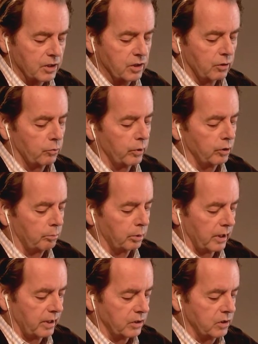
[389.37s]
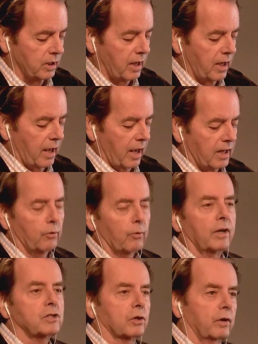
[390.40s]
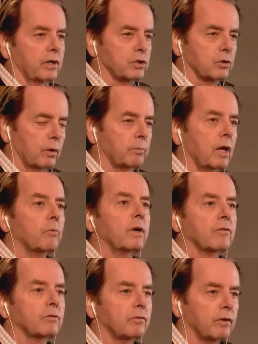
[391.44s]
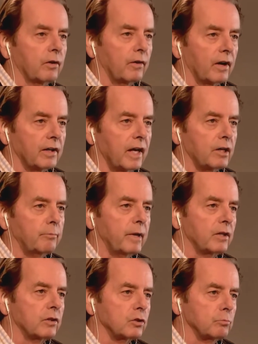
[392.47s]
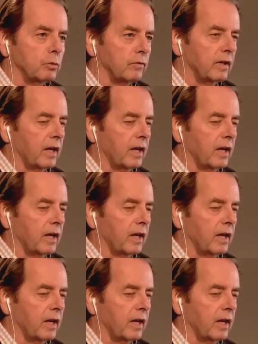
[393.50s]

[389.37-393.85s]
real place, and he writes a great script, and we have to figure out how to make this movie. And